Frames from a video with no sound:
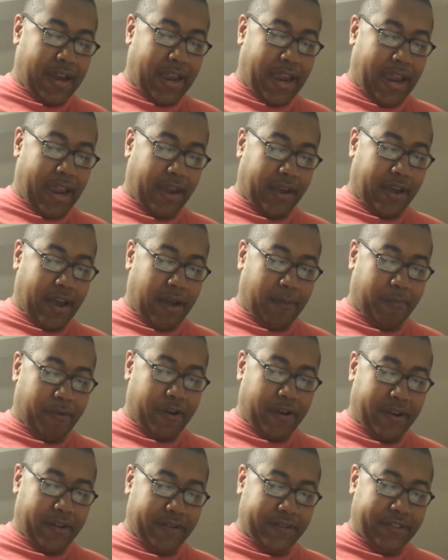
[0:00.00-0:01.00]
and
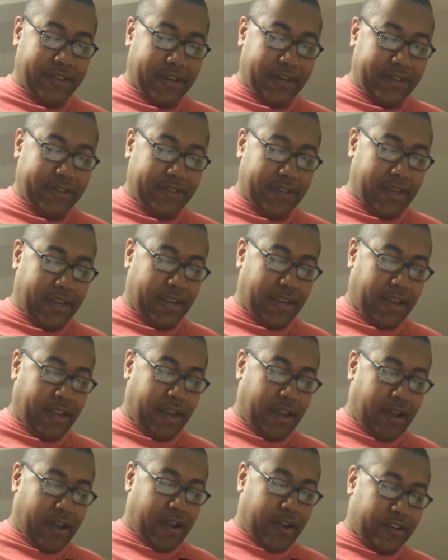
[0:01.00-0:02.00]
Copperhill, Tennessee.
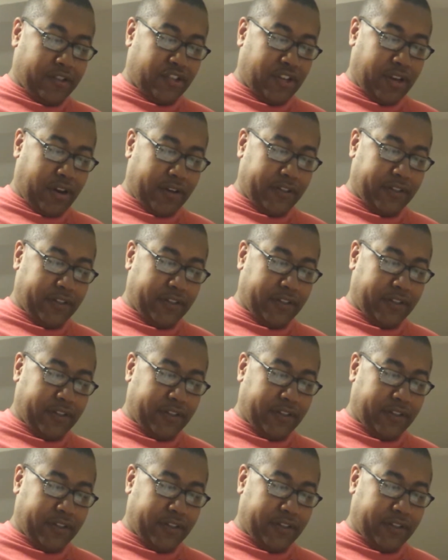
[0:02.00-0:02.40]
Check